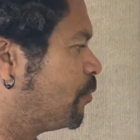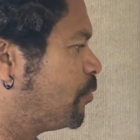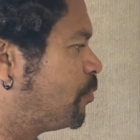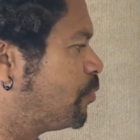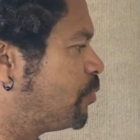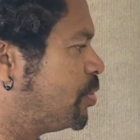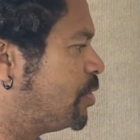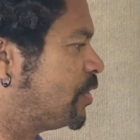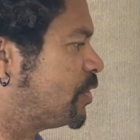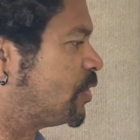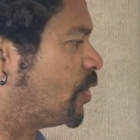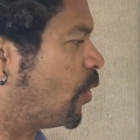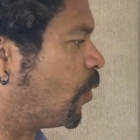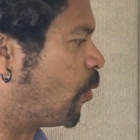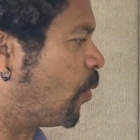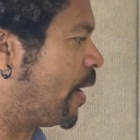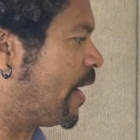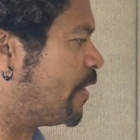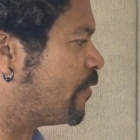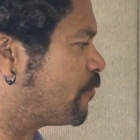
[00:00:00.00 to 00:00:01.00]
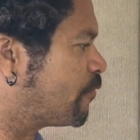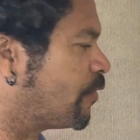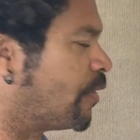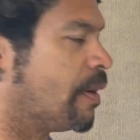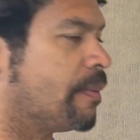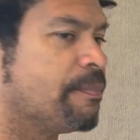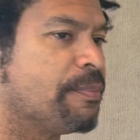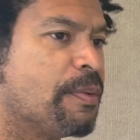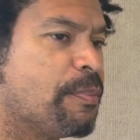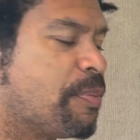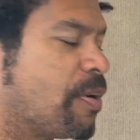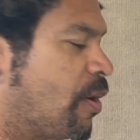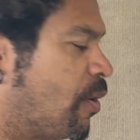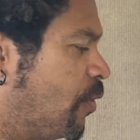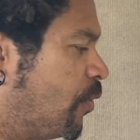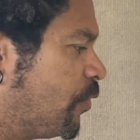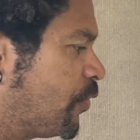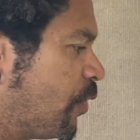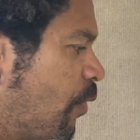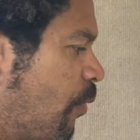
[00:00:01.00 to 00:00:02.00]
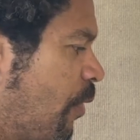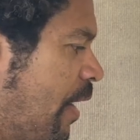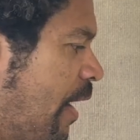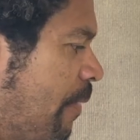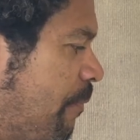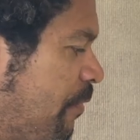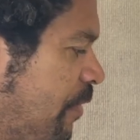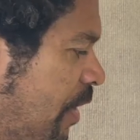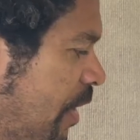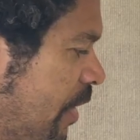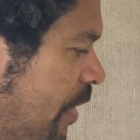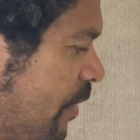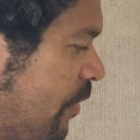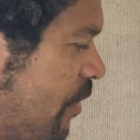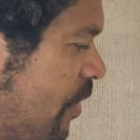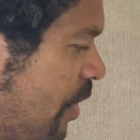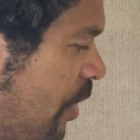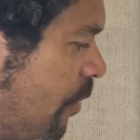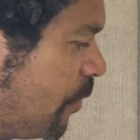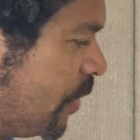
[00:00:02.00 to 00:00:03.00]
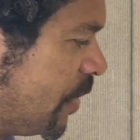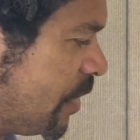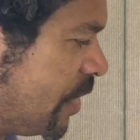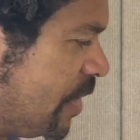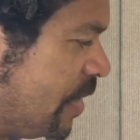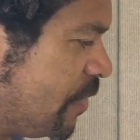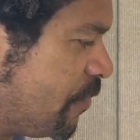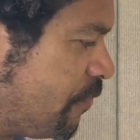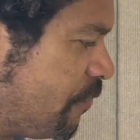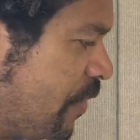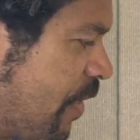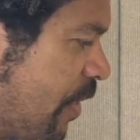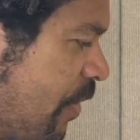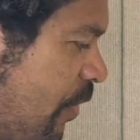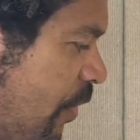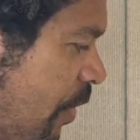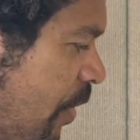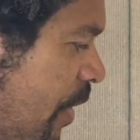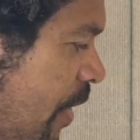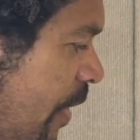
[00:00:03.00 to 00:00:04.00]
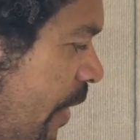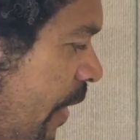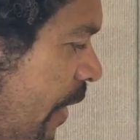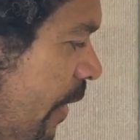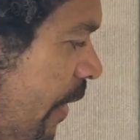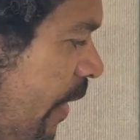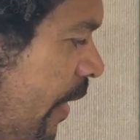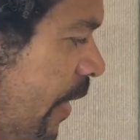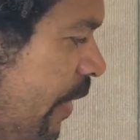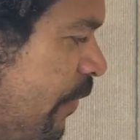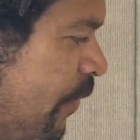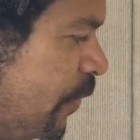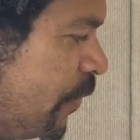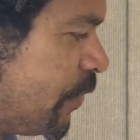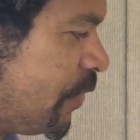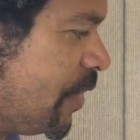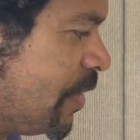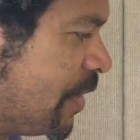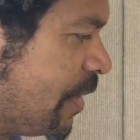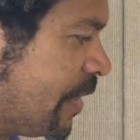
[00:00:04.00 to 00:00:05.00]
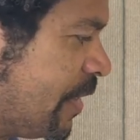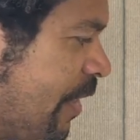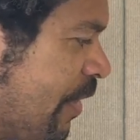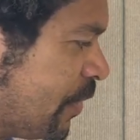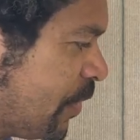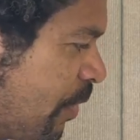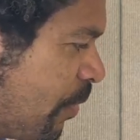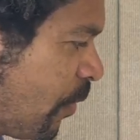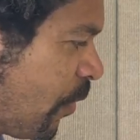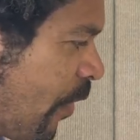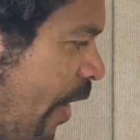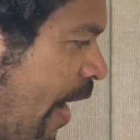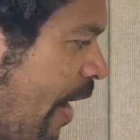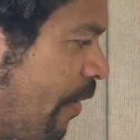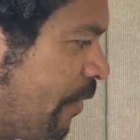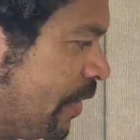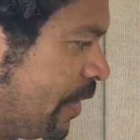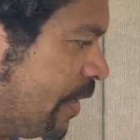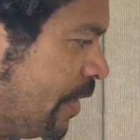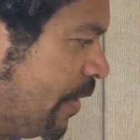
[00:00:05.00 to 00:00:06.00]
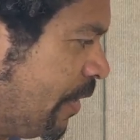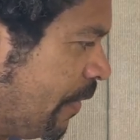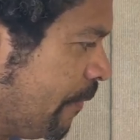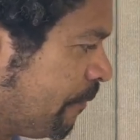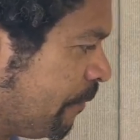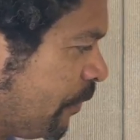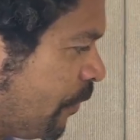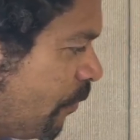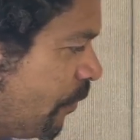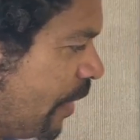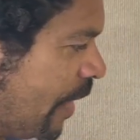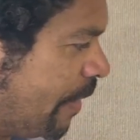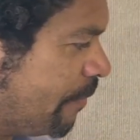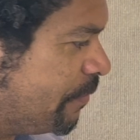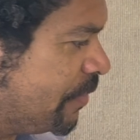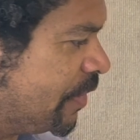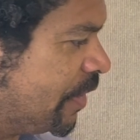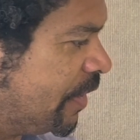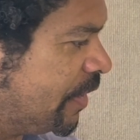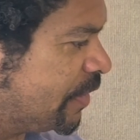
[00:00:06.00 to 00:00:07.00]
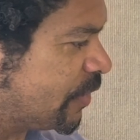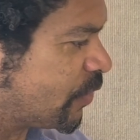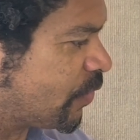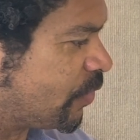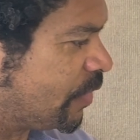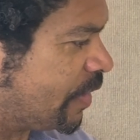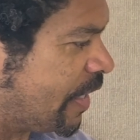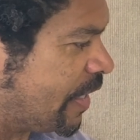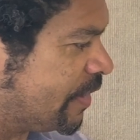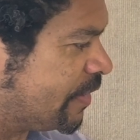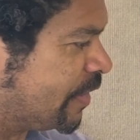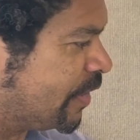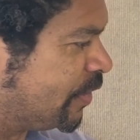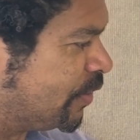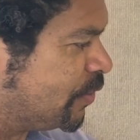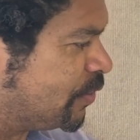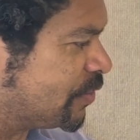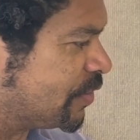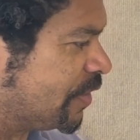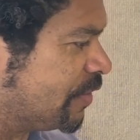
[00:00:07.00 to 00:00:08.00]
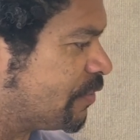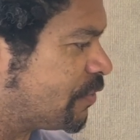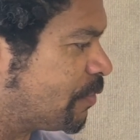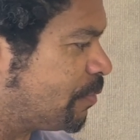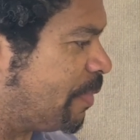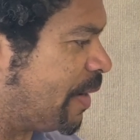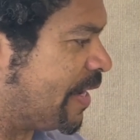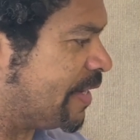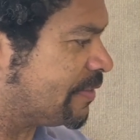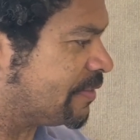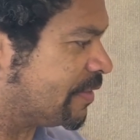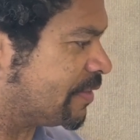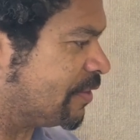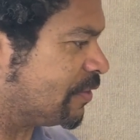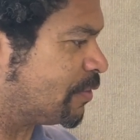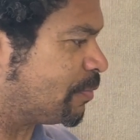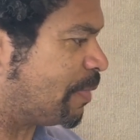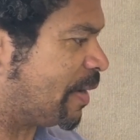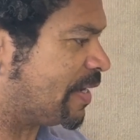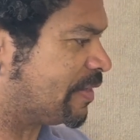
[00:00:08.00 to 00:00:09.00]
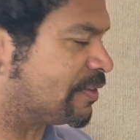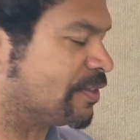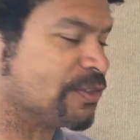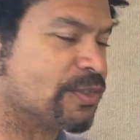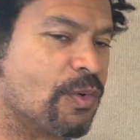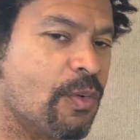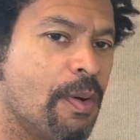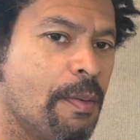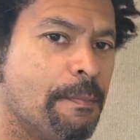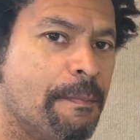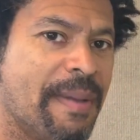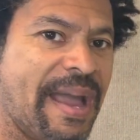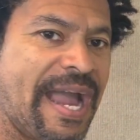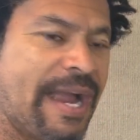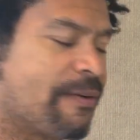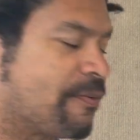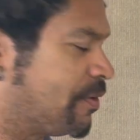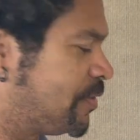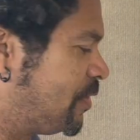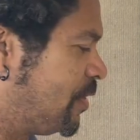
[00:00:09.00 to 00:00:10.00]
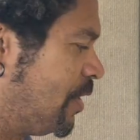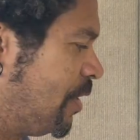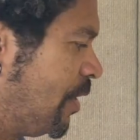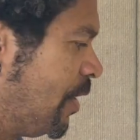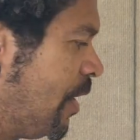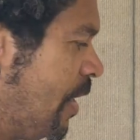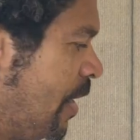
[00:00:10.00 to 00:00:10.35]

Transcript: push away from the pose. So what I've done is here with each figure, you'll see that there's some grounding here. What I've done is created the illusion of space, that the space is going backwards here.